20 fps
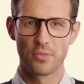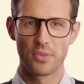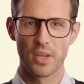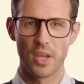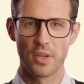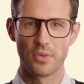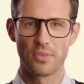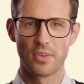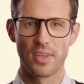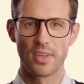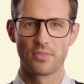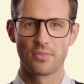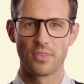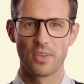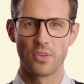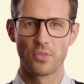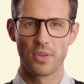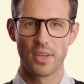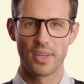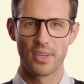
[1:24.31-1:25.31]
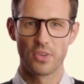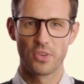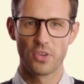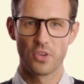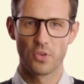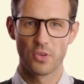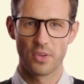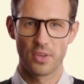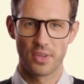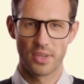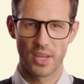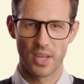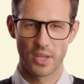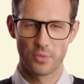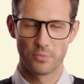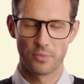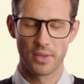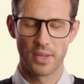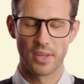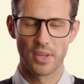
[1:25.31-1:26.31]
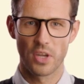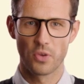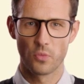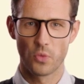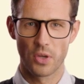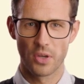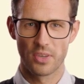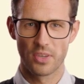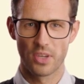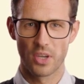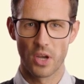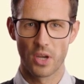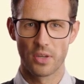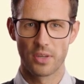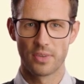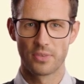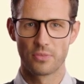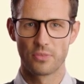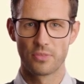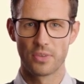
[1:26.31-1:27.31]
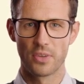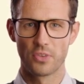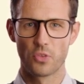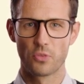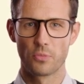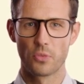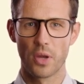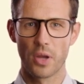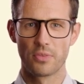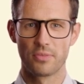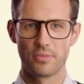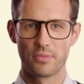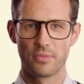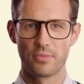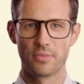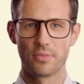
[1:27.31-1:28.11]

Common configurations are the T&P networks shown in the figure above.